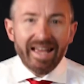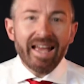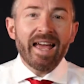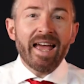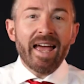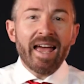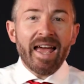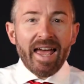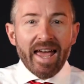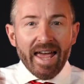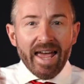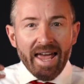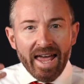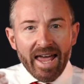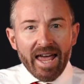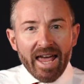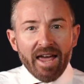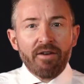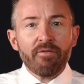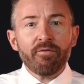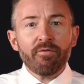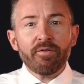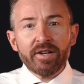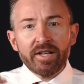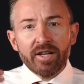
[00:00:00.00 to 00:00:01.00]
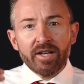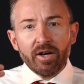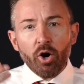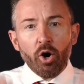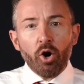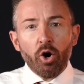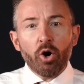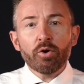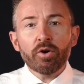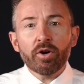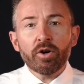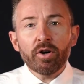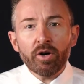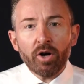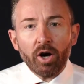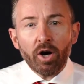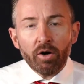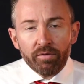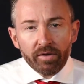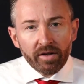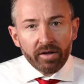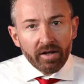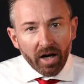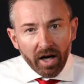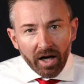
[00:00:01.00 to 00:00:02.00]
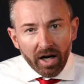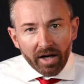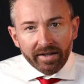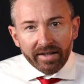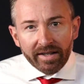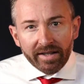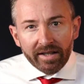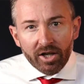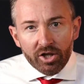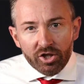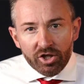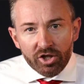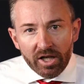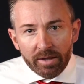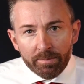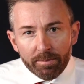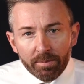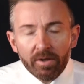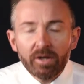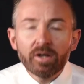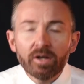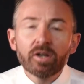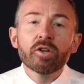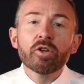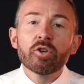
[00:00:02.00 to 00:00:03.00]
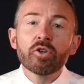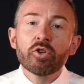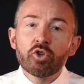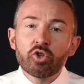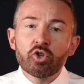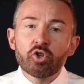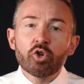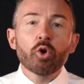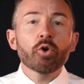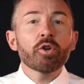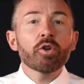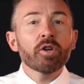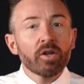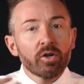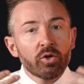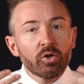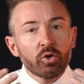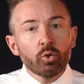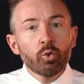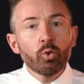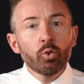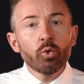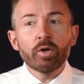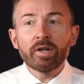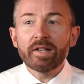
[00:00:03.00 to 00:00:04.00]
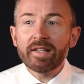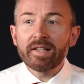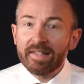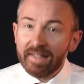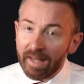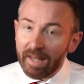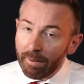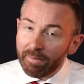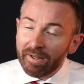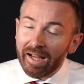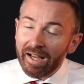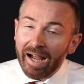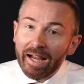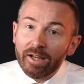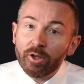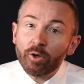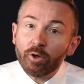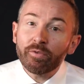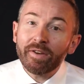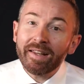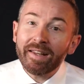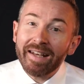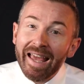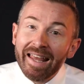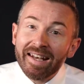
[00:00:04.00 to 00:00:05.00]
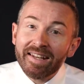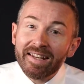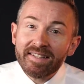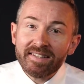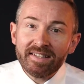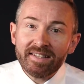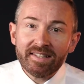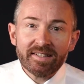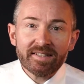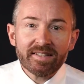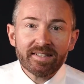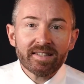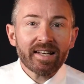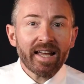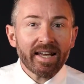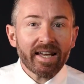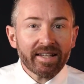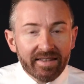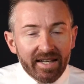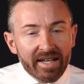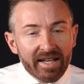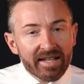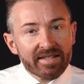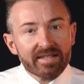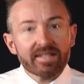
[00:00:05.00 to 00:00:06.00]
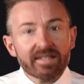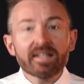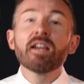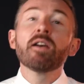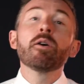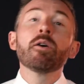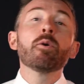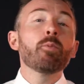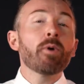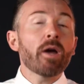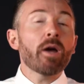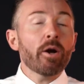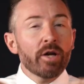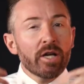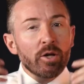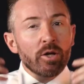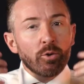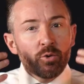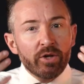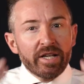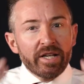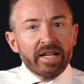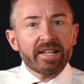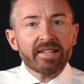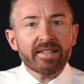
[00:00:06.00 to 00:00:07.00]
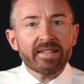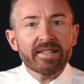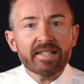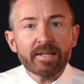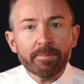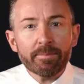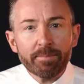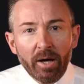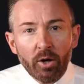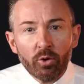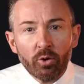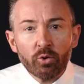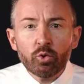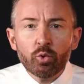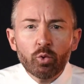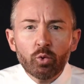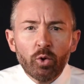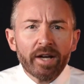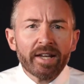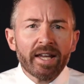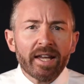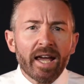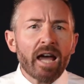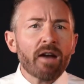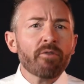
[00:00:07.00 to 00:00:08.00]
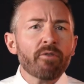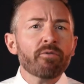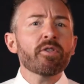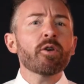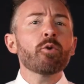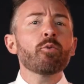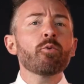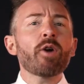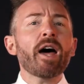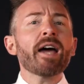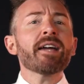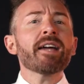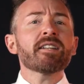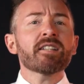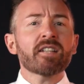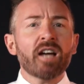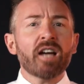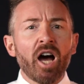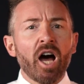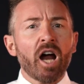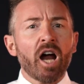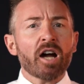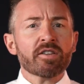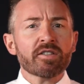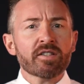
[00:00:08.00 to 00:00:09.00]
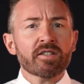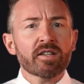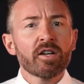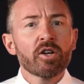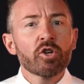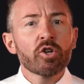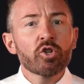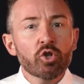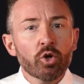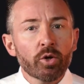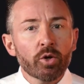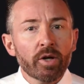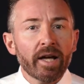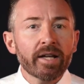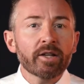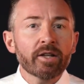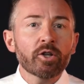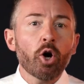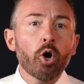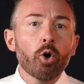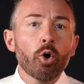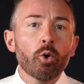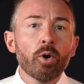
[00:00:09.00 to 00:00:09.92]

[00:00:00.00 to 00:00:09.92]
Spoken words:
every owner of a car dealership should do some kind of analysis like this, where he reasons about, do I have the right cars? Should I go